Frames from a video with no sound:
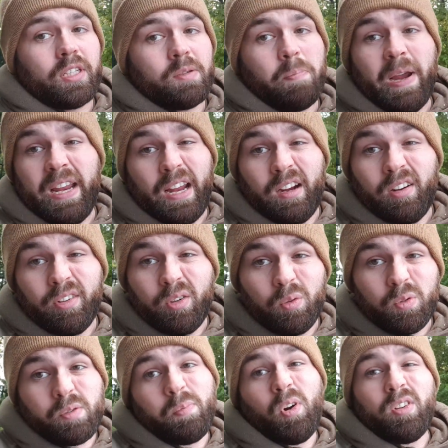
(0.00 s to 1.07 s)
There's bait out on
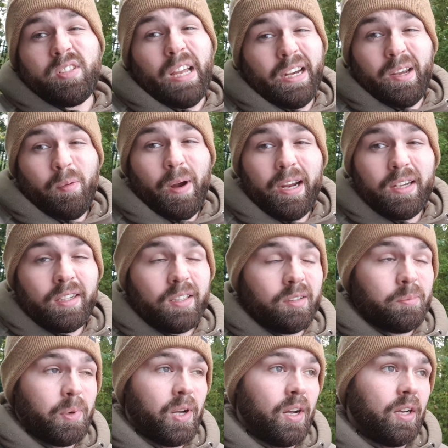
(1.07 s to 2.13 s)
all spots anyway,
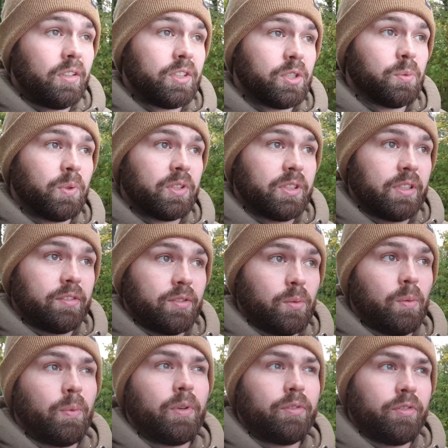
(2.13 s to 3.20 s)
but I just want to see if the
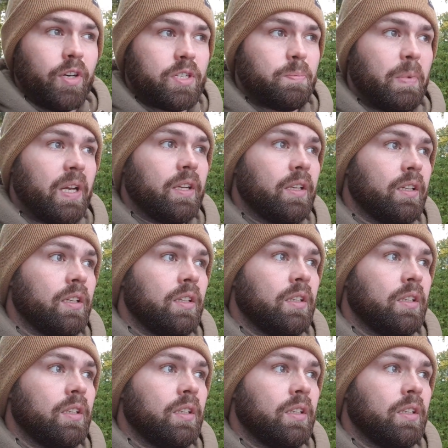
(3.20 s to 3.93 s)
one with a fresh bait